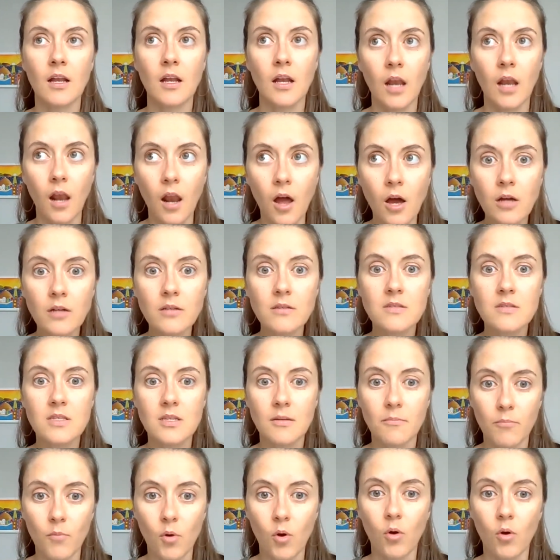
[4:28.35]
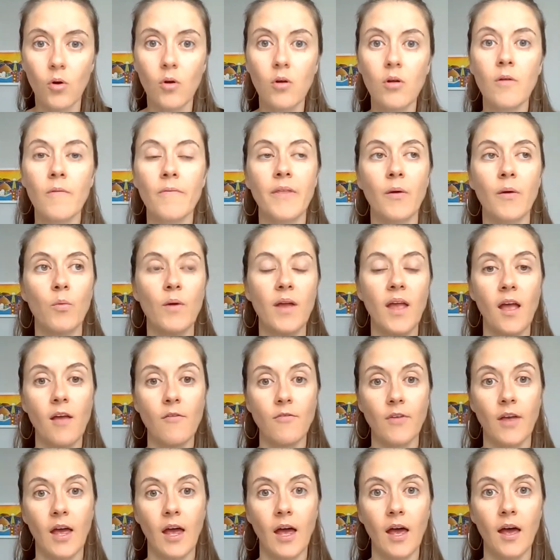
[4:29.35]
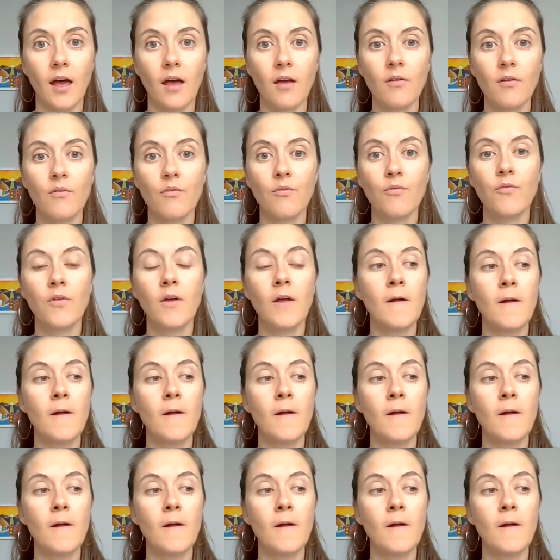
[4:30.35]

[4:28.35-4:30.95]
lots more than we ever have,